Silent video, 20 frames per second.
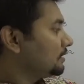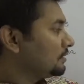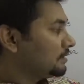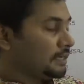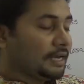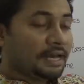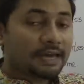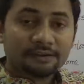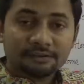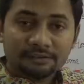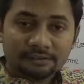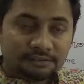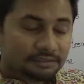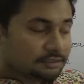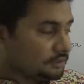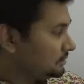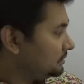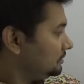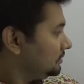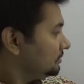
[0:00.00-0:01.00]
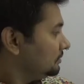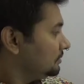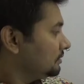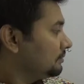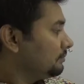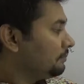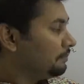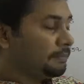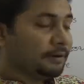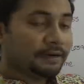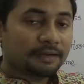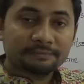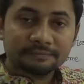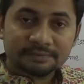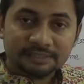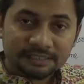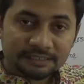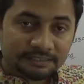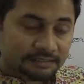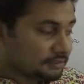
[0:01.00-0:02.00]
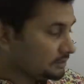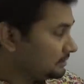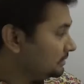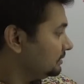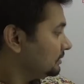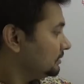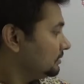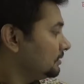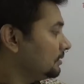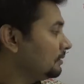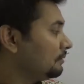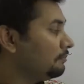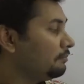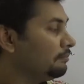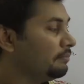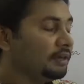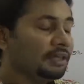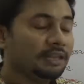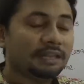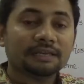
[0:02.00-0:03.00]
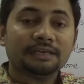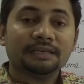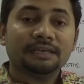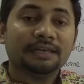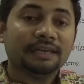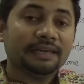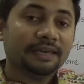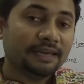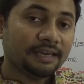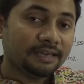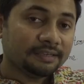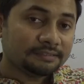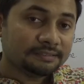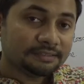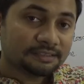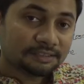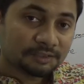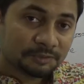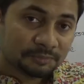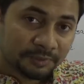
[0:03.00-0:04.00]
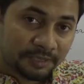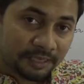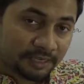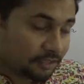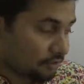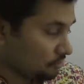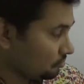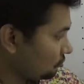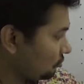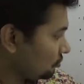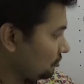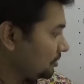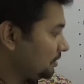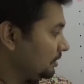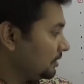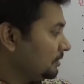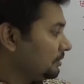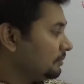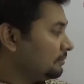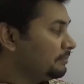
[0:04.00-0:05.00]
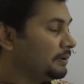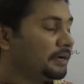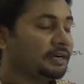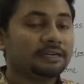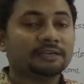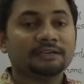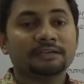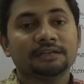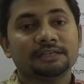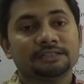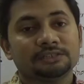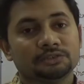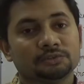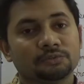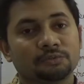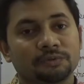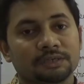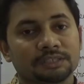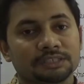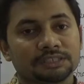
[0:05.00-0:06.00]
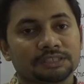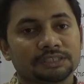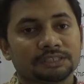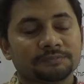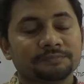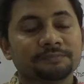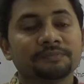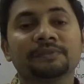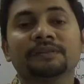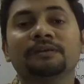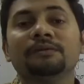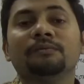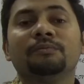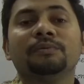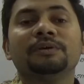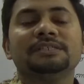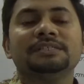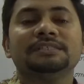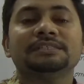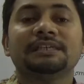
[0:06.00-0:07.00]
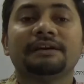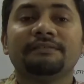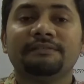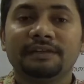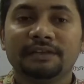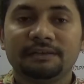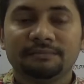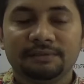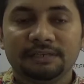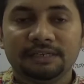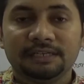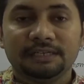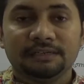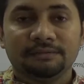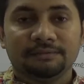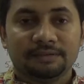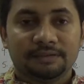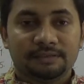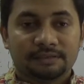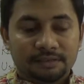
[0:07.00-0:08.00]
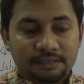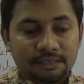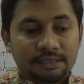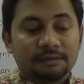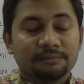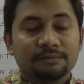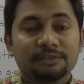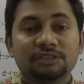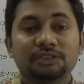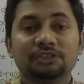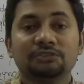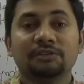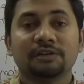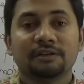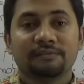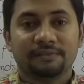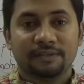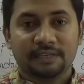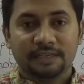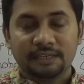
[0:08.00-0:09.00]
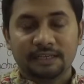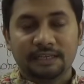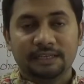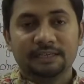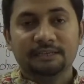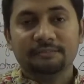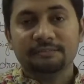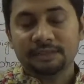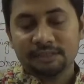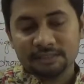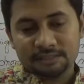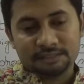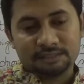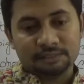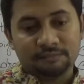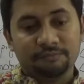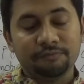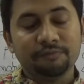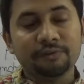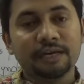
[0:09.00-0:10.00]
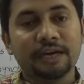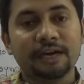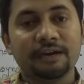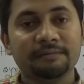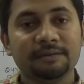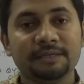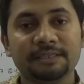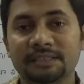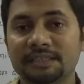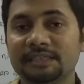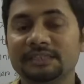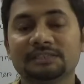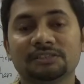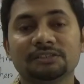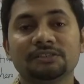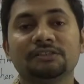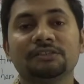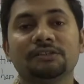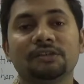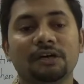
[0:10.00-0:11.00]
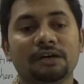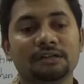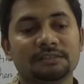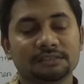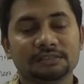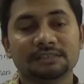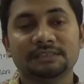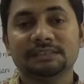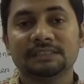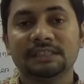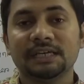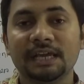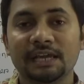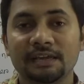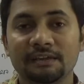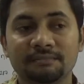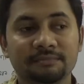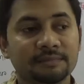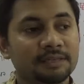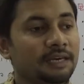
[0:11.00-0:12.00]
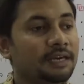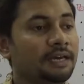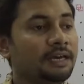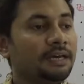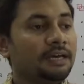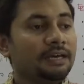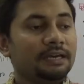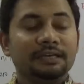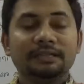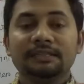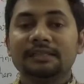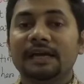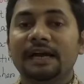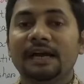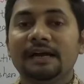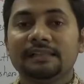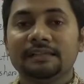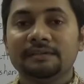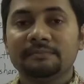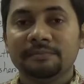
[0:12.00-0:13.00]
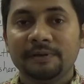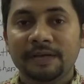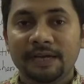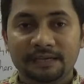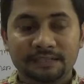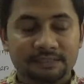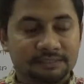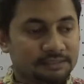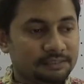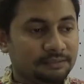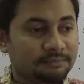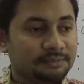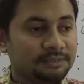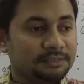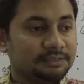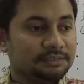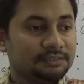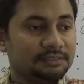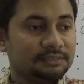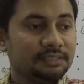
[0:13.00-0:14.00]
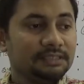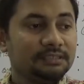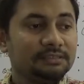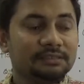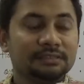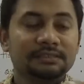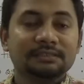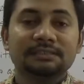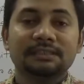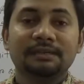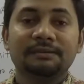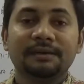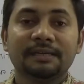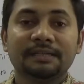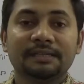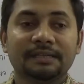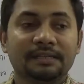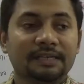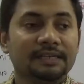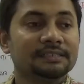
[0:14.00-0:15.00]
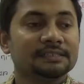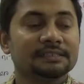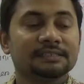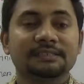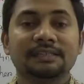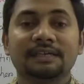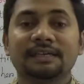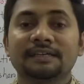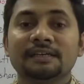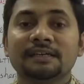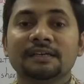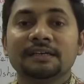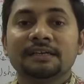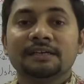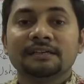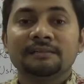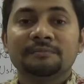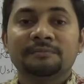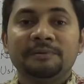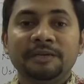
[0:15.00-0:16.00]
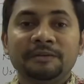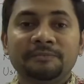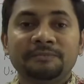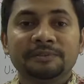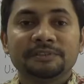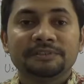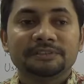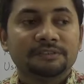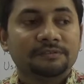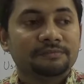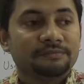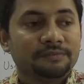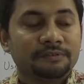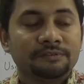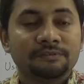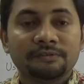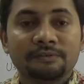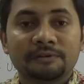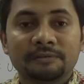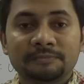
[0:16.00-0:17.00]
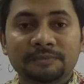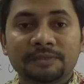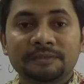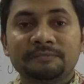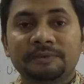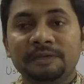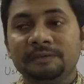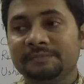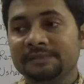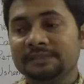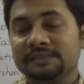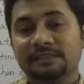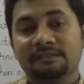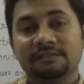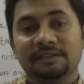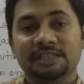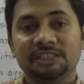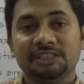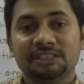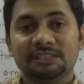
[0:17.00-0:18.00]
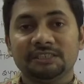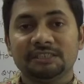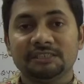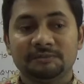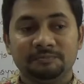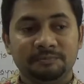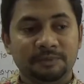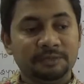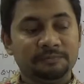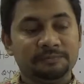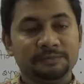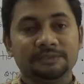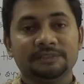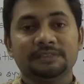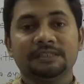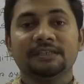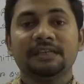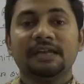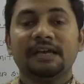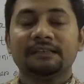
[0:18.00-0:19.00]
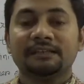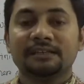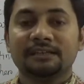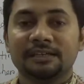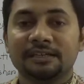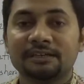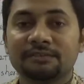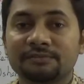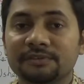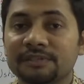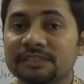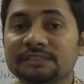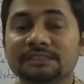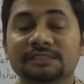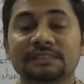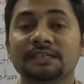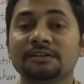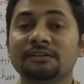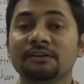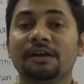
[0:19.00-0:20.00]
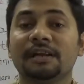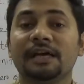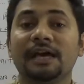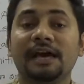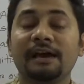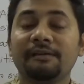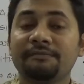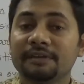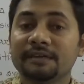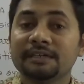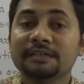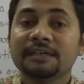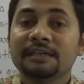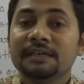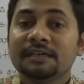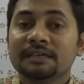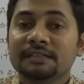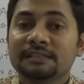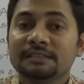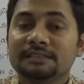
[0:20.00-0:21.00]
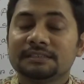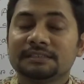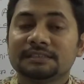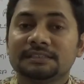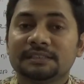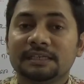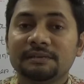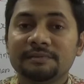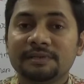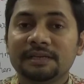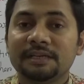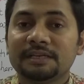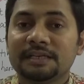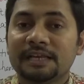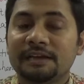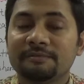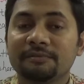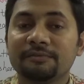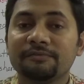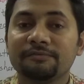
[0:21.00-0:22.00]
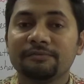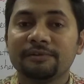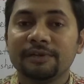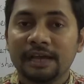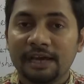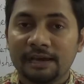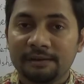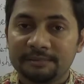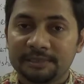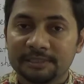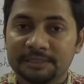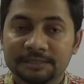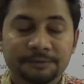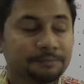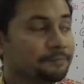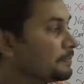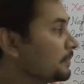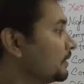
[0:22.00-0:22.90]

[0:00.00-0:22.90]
carrots, pumpkins, milk, eggs, spinach, butternut squash, which is available in our geographical area, because the food habit is not same in other planets. And in some other cases, like the peoples of Europe and peoples of Asia, peoples in other countries, they're not having the similar type of food habit.